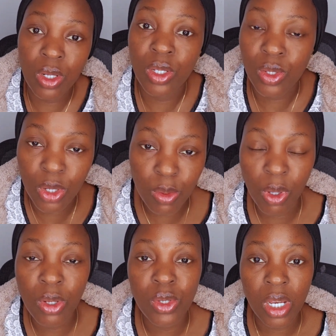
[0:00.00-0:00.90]
my son is
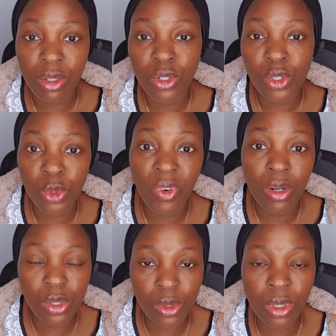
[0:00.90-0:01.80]
going to be going to secondary
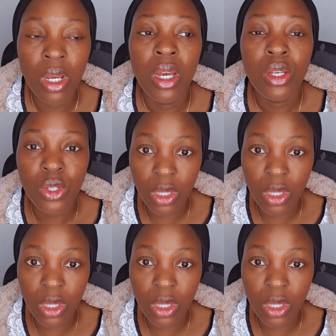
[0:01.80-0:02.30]
school very soon,